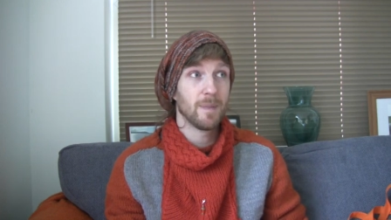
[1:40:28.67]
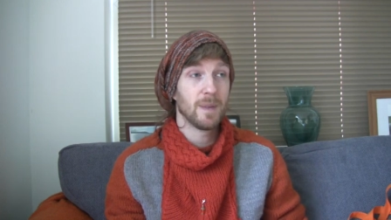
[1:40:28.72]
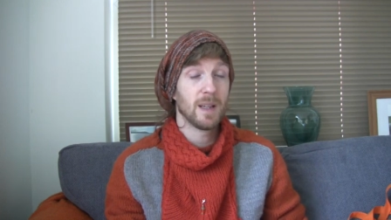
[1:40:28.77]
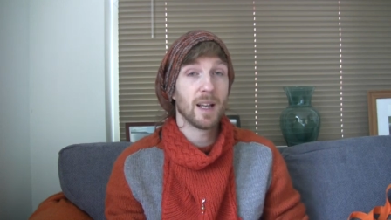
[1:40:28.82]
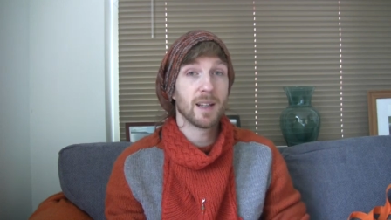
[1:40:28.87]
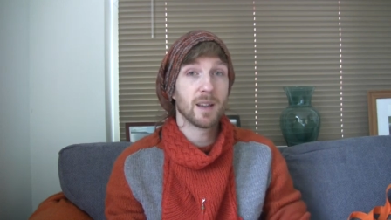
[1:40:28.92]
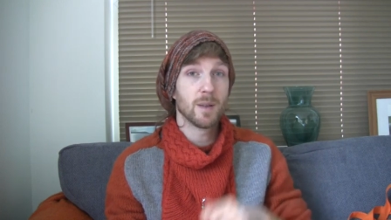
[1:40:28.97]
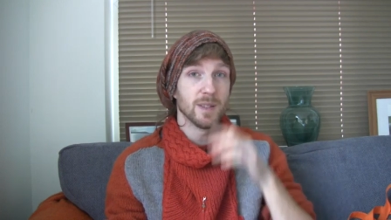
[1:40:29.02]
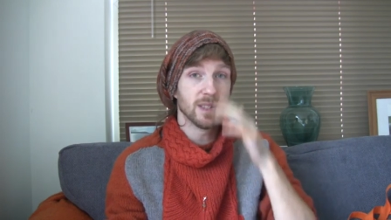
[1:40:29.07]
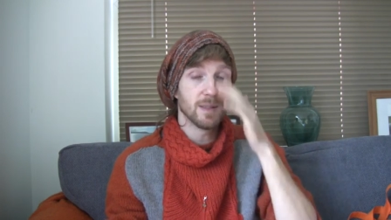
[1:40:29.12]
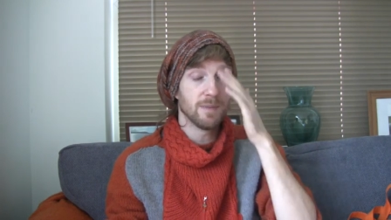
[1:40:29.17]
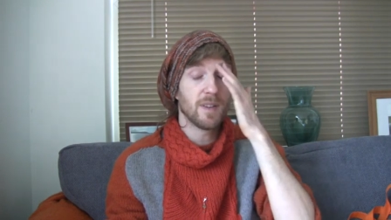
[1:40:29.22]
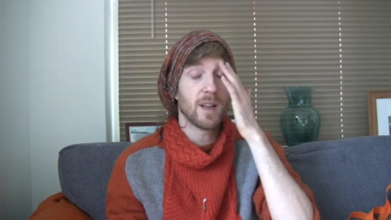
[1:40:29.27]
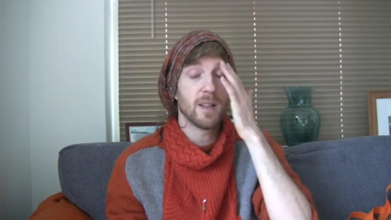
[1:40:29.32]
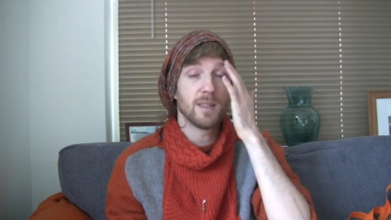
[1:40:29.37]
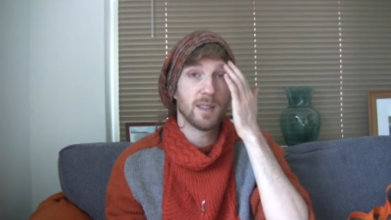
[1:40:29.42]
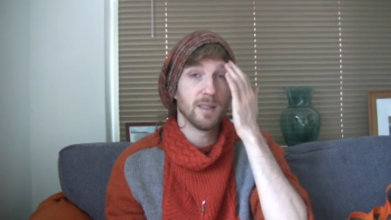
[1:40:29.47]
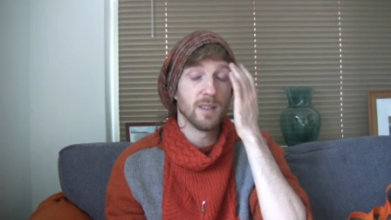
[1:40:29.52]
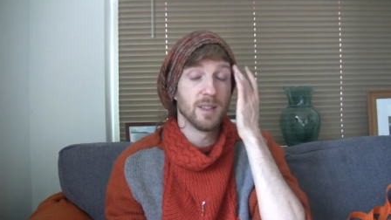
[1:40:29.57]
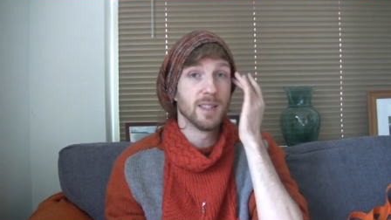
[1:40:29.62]
Like, there were some
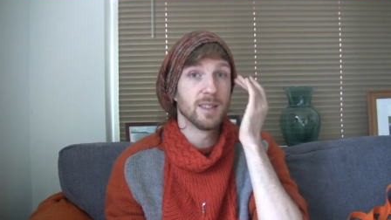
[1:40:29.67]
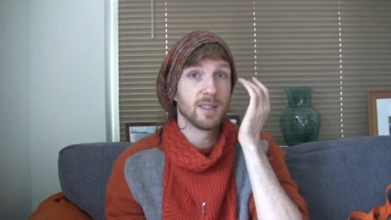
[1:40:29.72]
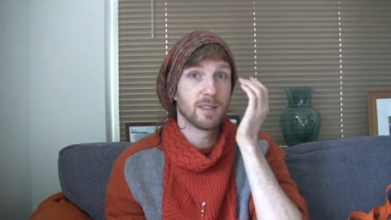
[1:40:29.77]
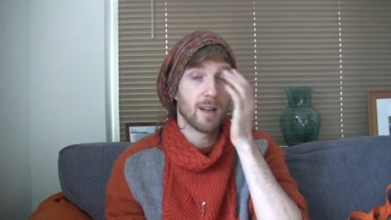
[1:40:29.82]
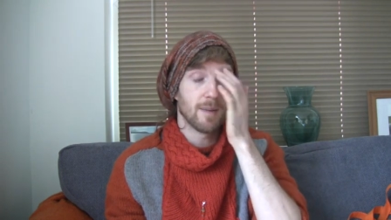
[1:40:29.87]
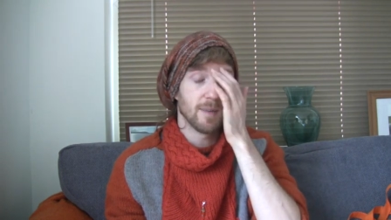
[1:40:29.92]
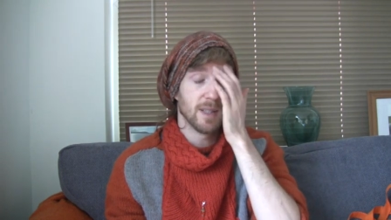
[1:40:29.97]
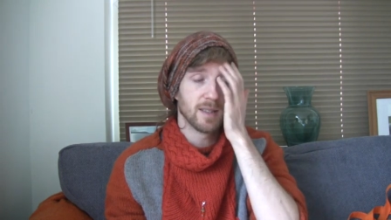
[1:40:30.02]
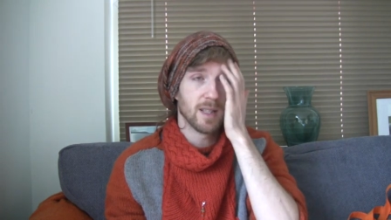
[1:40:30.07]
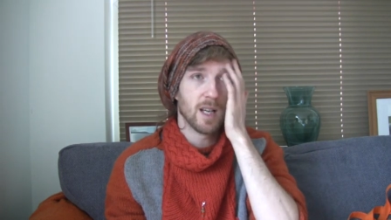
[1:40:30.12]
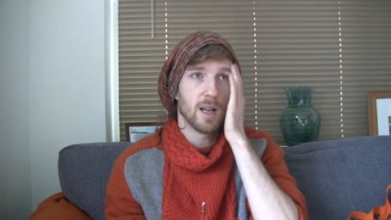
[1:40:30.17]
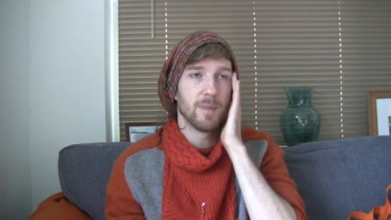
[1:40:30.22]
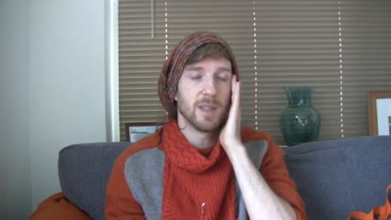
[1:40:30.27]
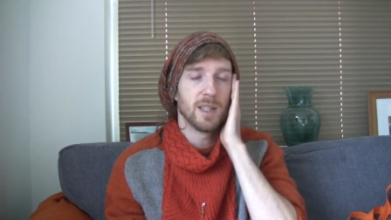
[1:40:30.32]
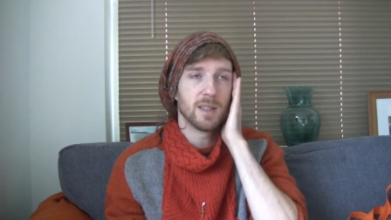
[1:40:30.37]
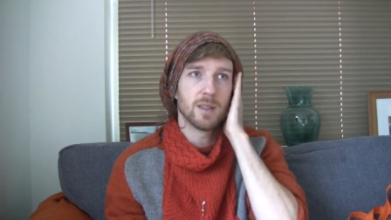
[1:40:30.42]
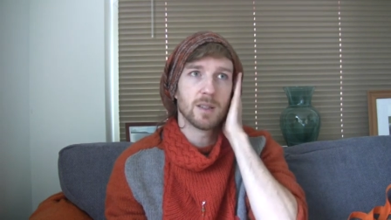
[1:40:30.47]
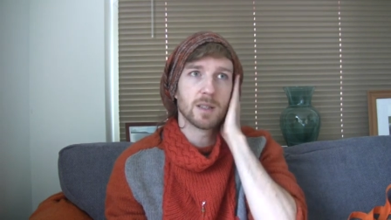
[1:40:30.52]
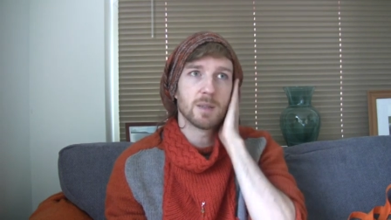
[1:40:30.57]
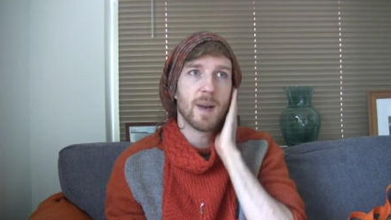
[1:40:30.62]
photos on Instagram at the time when
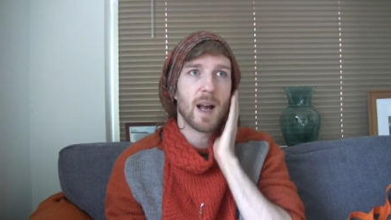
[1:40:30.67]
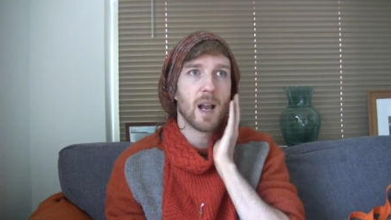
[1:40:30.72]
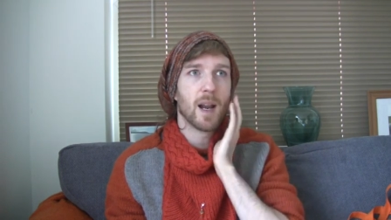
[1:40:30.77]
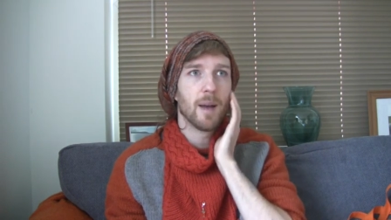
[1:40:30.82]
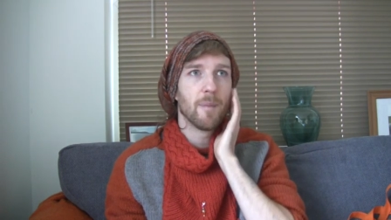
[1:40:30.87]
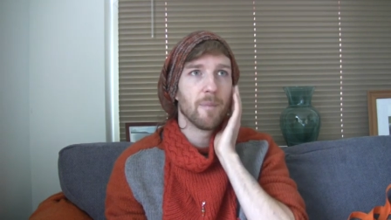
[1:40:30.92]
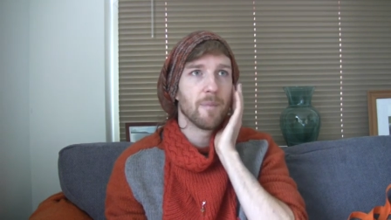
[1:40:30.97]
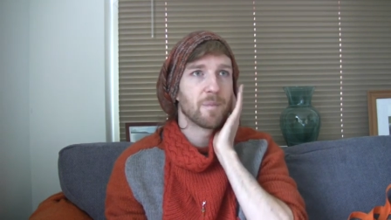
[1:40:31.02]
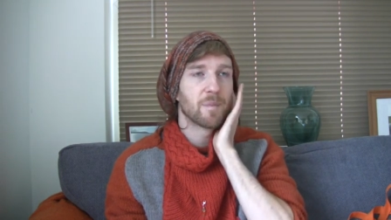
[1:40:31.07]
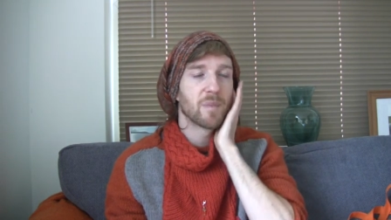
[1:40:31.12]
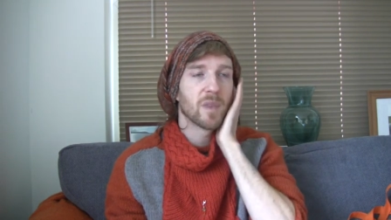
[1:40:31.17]
he talked about it.